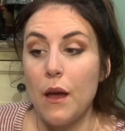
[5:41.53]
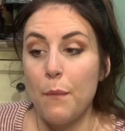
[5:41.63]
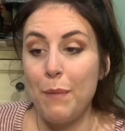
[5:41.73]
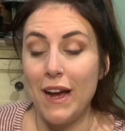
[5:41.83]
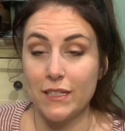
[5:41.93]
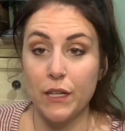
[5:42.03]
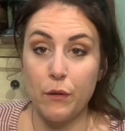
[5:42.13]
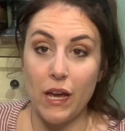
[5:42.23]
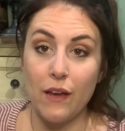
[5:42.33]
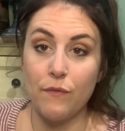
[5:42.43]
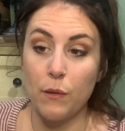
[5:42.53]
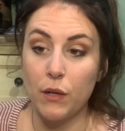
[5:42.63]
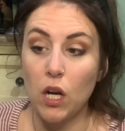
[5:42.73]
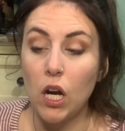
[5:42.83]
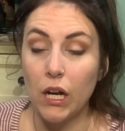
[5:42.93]
passing away from a
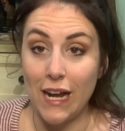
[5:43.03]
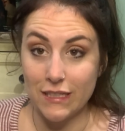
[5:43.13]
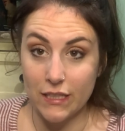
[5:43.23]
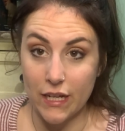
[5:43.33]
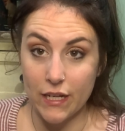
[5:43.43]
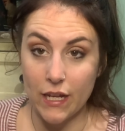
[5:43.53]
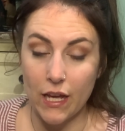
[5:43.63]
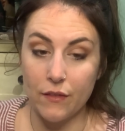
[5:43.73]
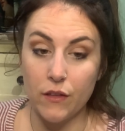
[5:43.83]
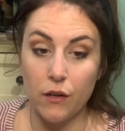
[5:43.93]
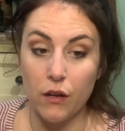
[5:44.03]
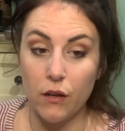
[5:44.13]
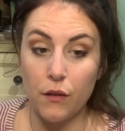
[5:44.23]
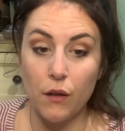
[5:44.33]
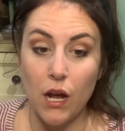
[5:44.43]
car accident, and the